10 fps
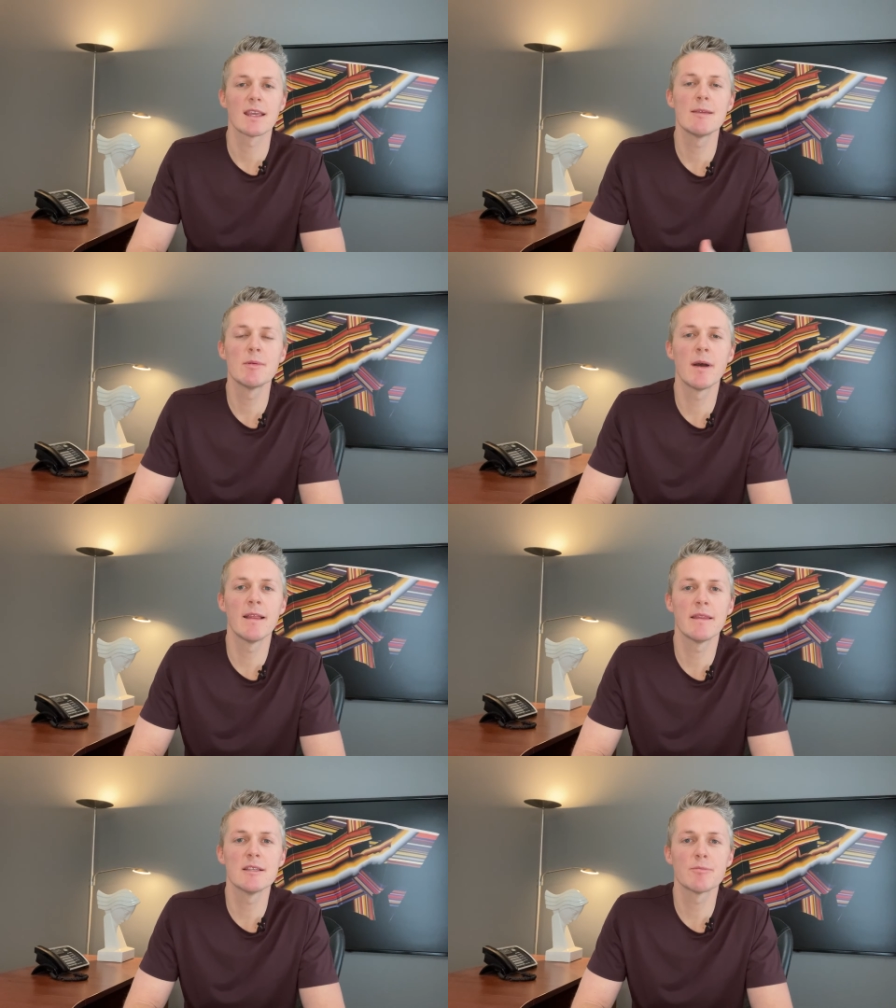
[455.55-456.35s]
Keep in
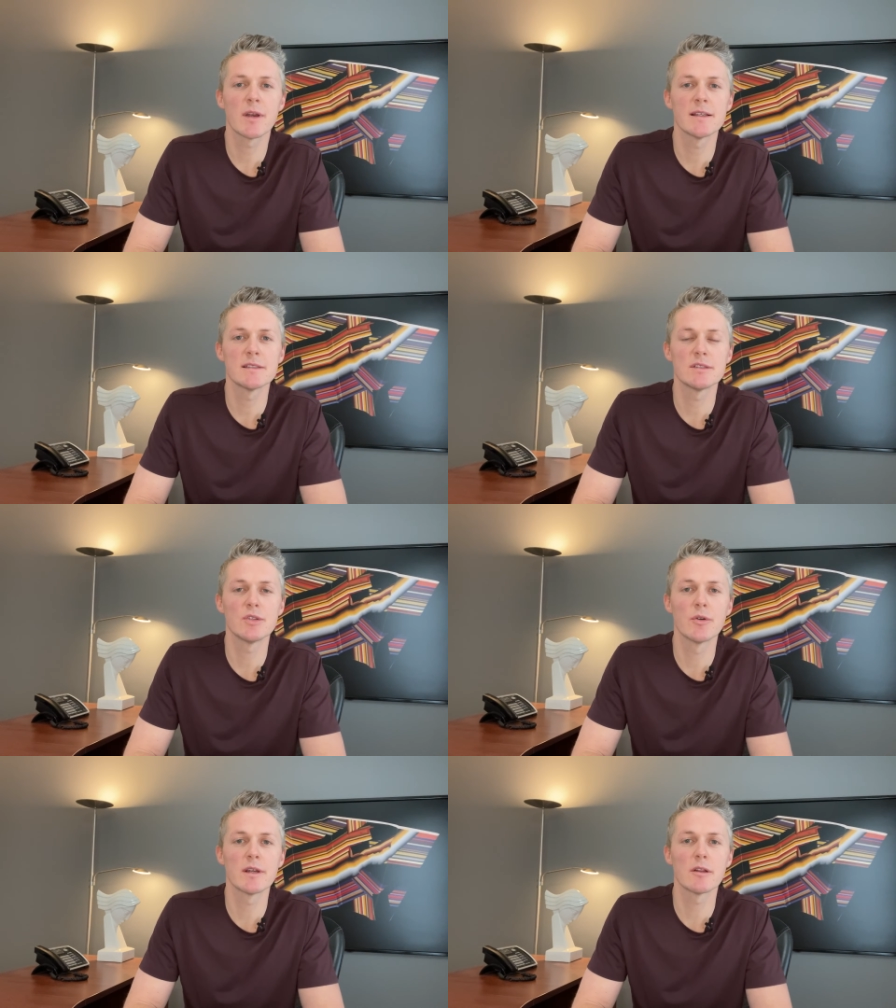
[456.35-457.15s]
mind, these prices
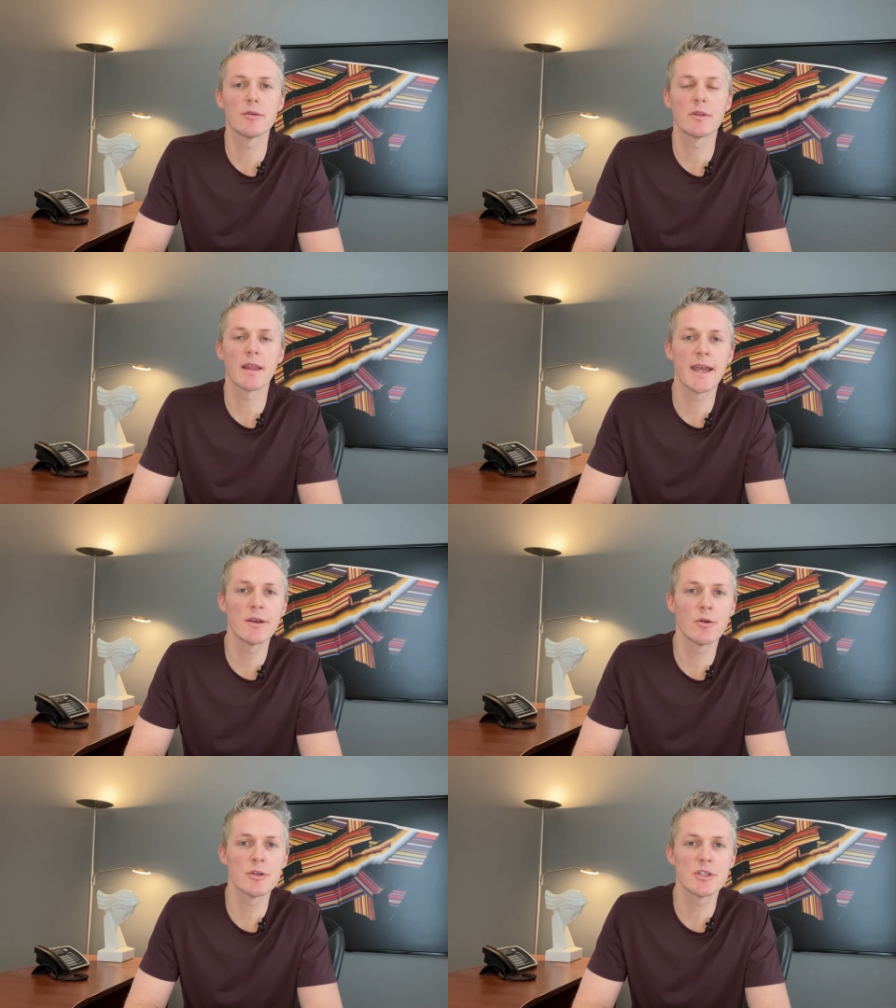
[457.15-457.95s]
don't include
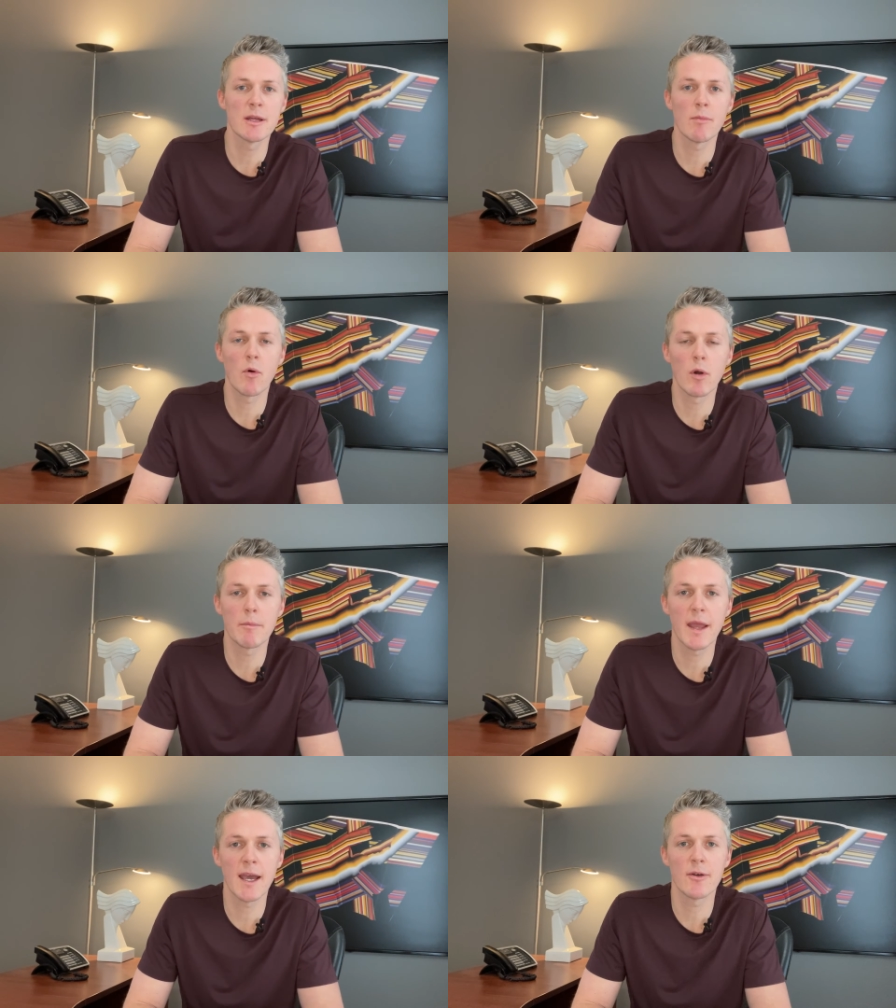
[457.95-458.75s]
land ownership or
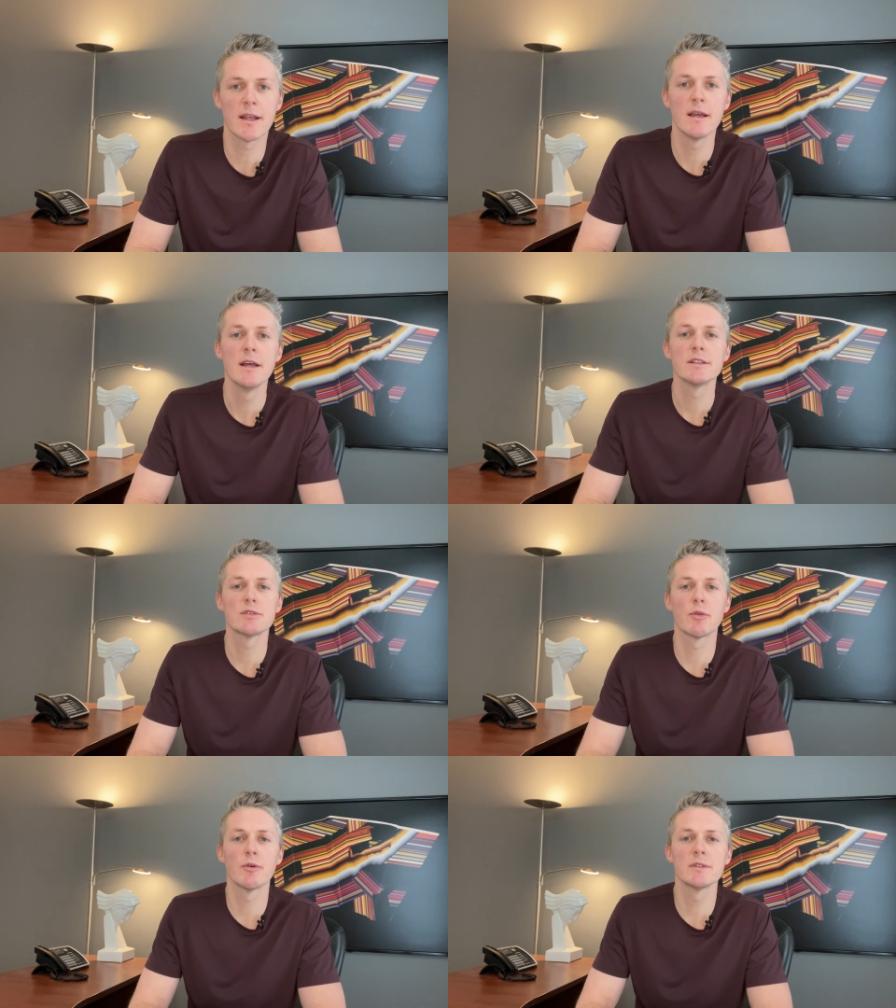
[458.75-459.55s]
pad rent,
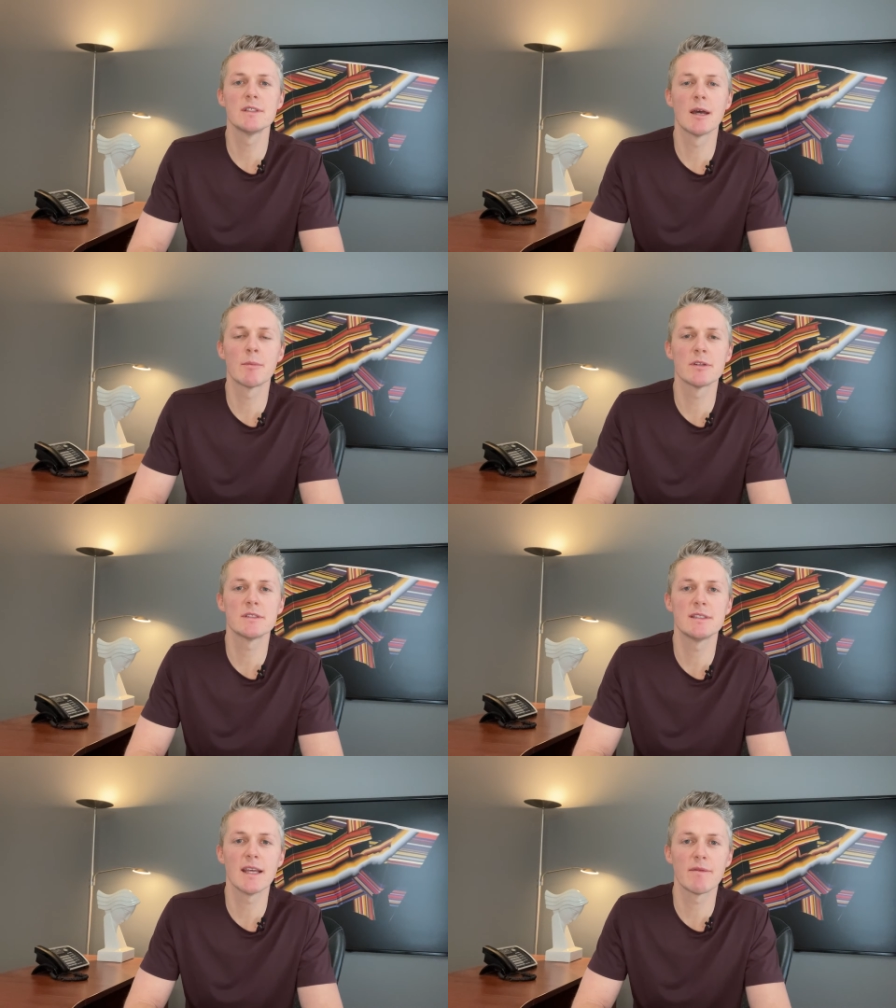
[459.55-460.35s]
so those numbers
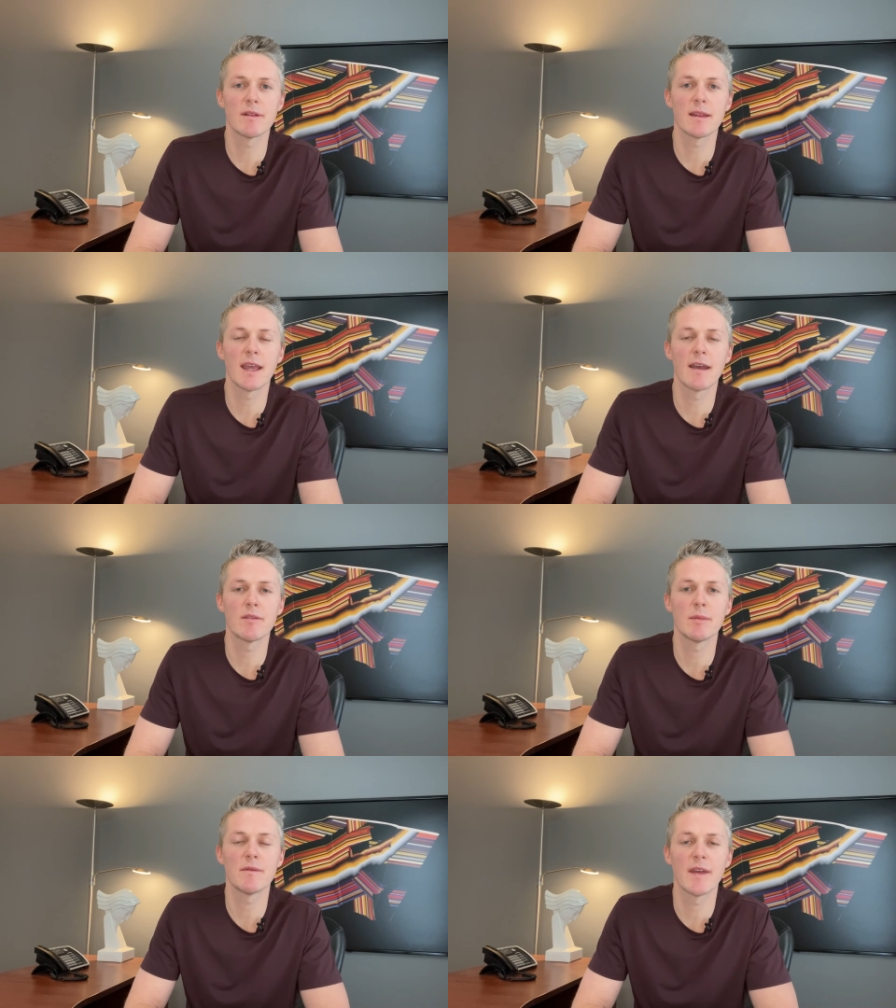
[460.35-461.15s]
definitely have
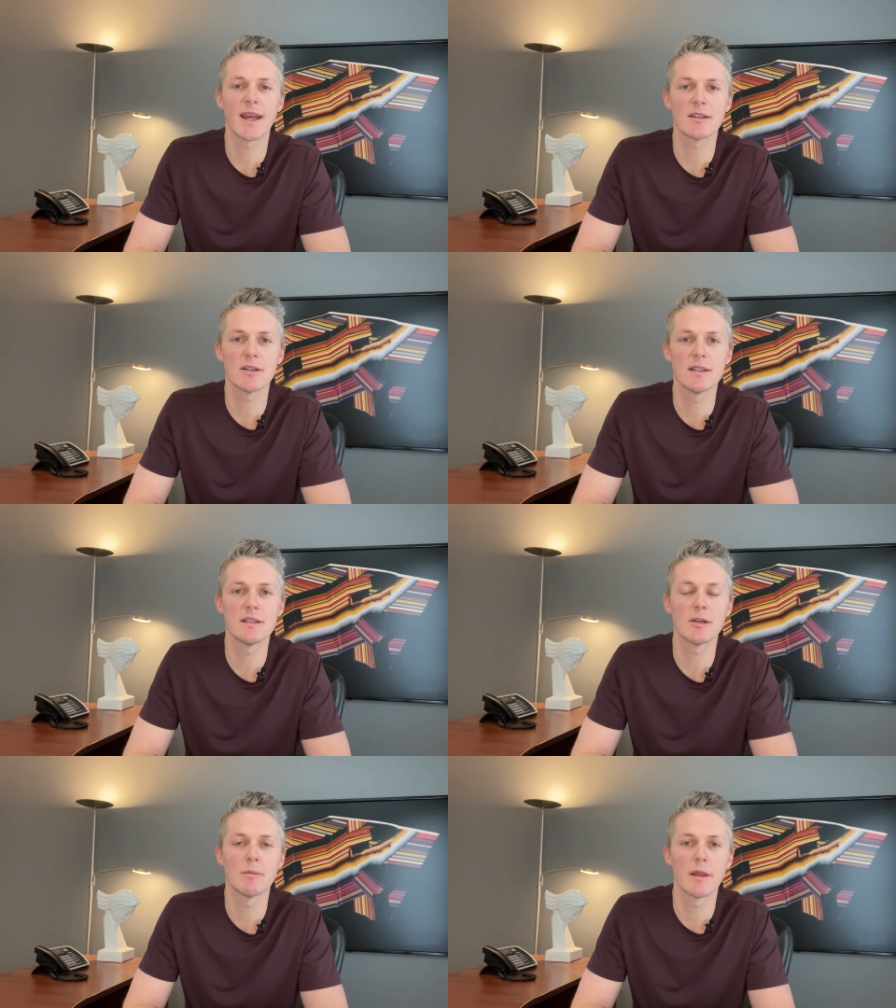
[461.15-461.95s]
to be factored
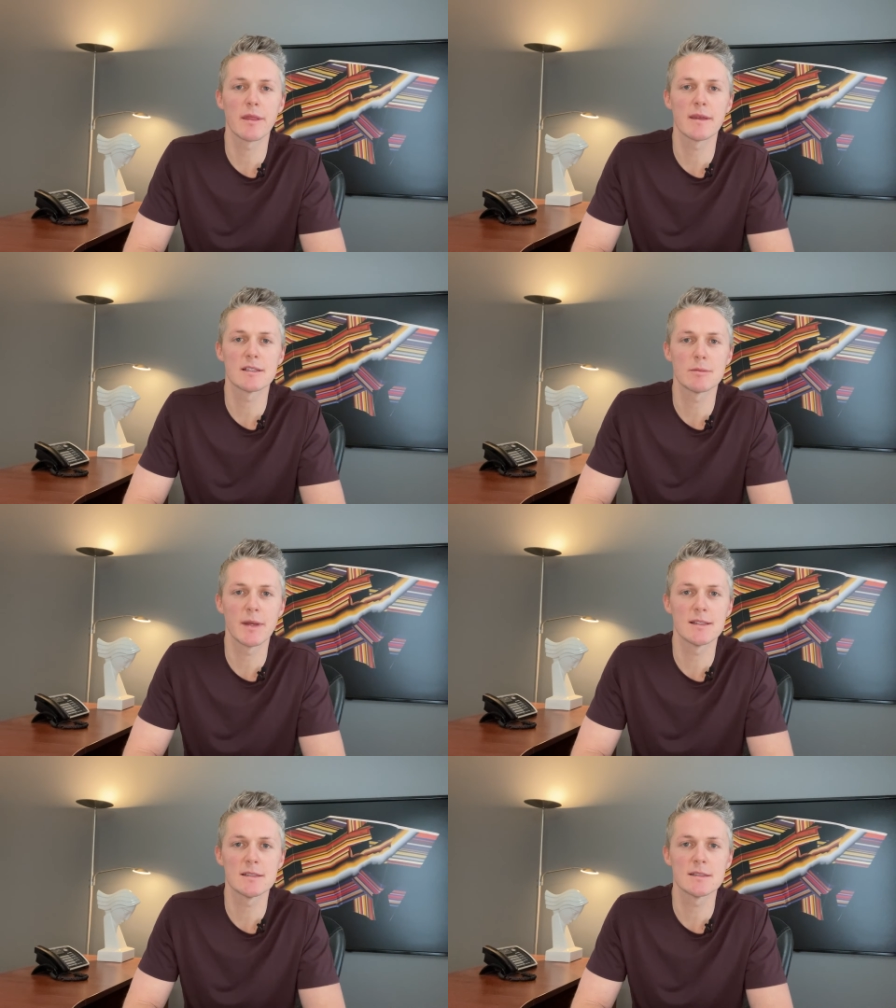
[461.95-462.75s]
into your monthly
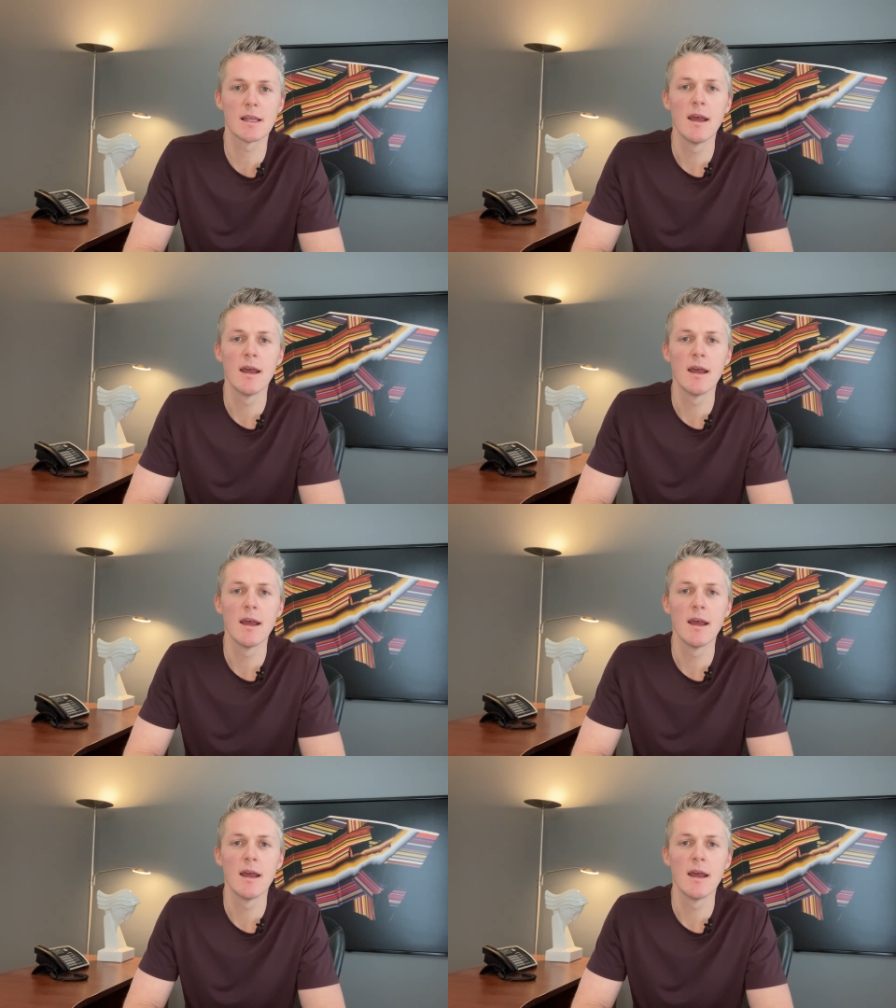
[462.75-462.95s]
expenses.